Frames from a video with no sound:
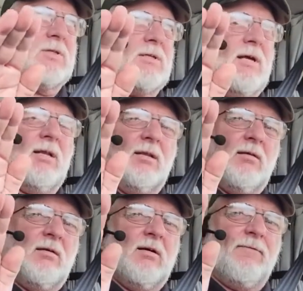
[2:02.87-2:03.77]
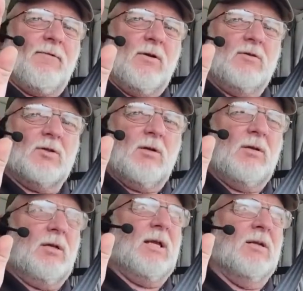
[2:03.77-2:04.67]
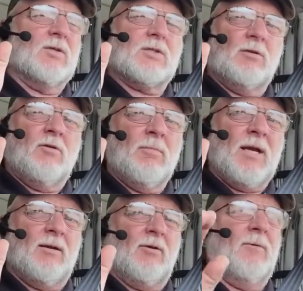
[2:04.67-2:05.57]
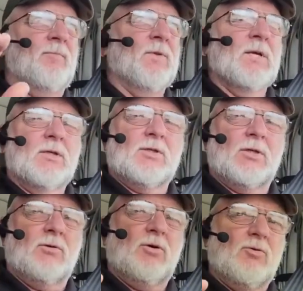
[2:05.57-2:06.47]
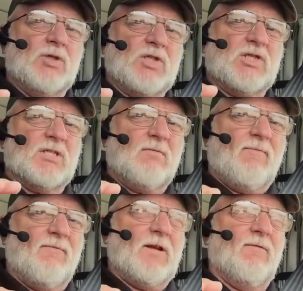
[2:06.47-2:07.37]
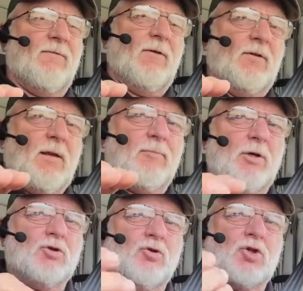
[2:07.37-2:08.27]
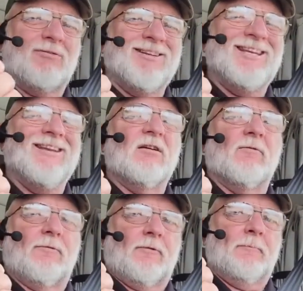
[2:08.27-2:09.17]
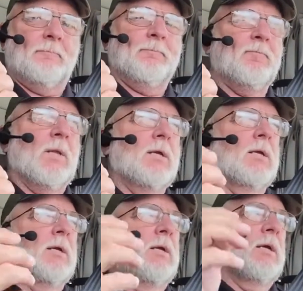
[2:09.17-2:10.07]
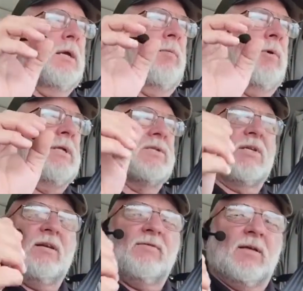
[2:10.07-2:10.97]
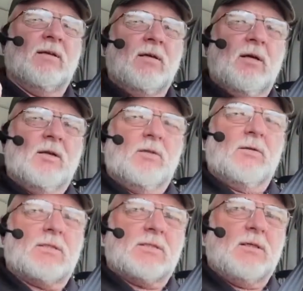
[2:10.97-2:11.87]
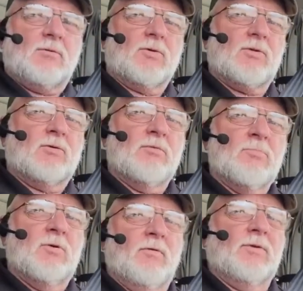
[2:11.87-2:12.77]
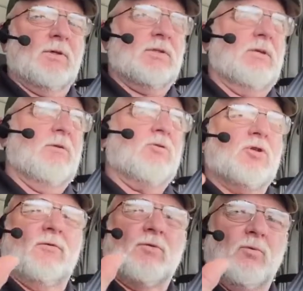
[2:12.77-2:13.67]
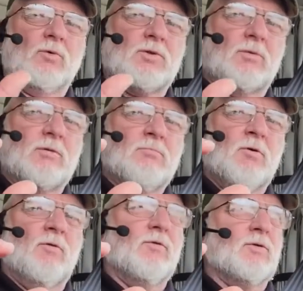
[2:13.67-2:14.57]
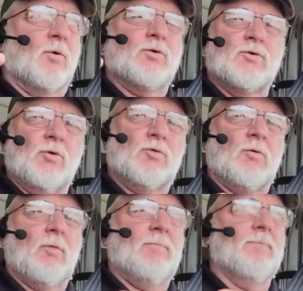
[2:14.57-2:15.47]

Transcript: slightly off in a slow manner till you can feel that pressure start to give. And when it's giving, the stick will start to move. The gear shifter will start to move towards neutral.